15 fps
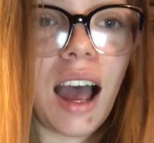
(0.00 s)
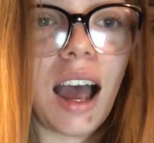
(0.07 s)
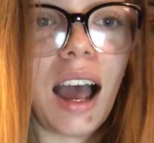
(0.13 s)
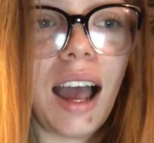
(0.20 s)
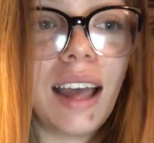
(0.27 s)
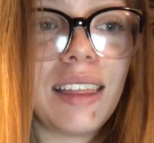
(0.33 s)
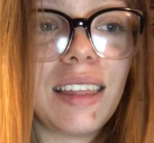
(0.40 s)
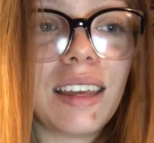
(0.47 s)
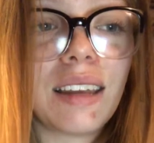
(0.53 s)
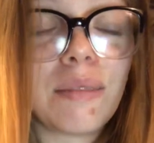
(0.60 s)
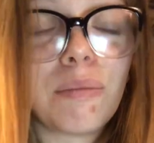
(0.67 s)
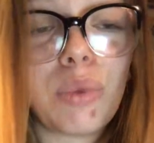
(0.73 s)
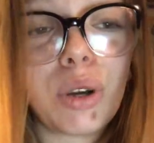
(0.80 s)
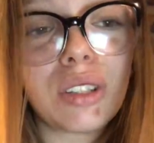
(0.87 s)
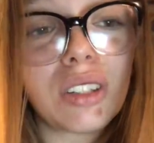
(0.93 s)
I think
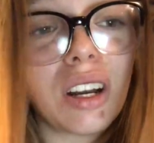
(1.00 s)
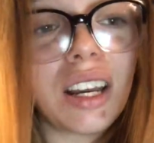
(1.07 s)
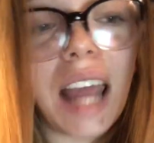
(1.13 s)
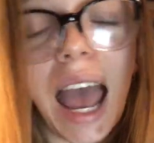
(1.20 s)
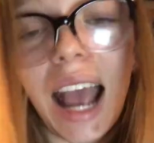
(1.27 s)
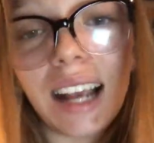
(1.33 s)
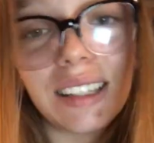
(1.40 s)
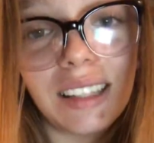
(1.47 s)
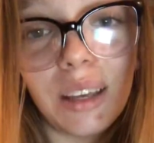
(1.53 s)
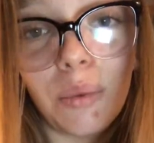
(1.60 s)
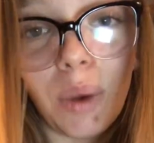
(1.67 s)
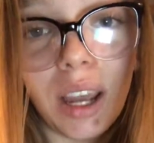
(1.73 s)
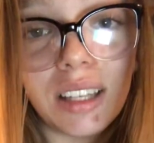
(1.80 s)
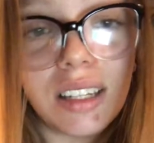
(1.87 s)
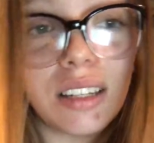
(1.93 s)
books are an excellent
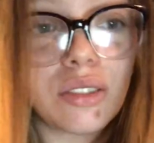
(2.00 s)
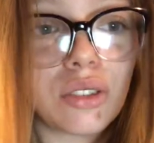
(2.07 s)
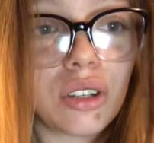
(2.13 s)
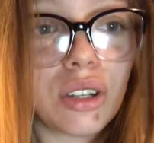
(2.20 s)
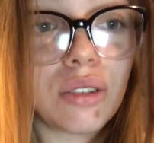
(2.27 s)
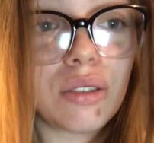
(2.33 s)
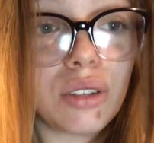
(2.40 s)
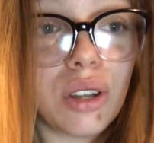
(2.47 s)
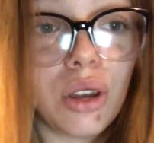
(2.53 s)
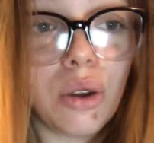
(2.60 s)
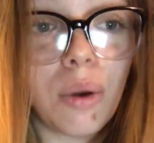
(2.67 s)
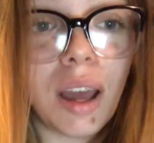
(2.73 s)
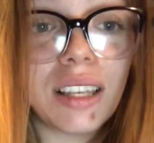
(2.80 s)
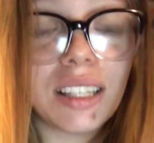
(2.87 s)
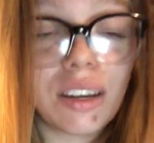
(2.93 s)
way to introduce new
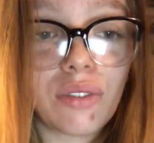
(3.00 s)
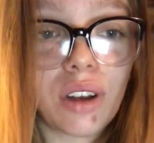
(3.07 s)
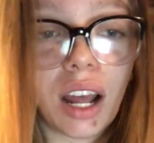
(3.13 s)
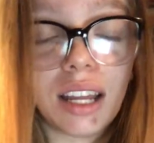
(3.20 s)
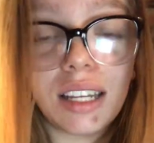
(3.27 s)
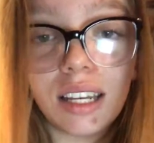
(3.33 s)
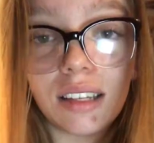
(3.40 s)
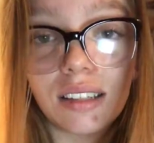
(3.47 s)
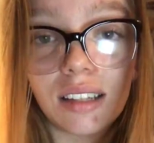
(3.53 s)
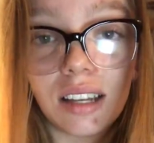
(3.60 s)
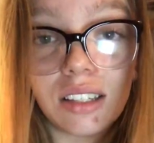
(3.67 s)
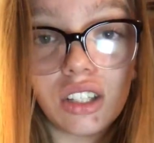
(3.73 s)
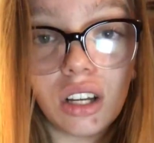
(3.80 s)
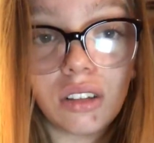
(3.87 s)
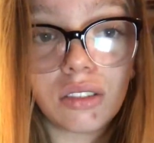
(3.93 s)
and different ideas to
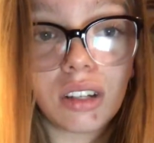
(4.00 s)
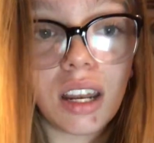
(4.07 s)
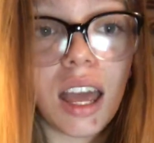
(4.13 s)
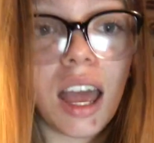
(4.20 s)
children,